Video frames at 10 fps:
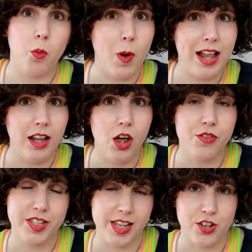Well
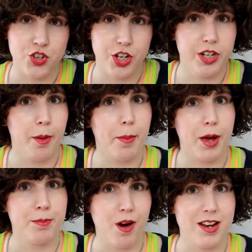of Ascension
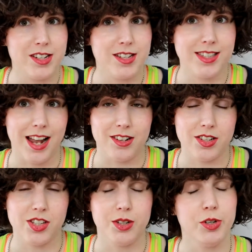by Brandon
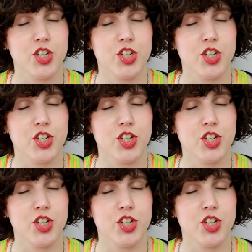Sanderson,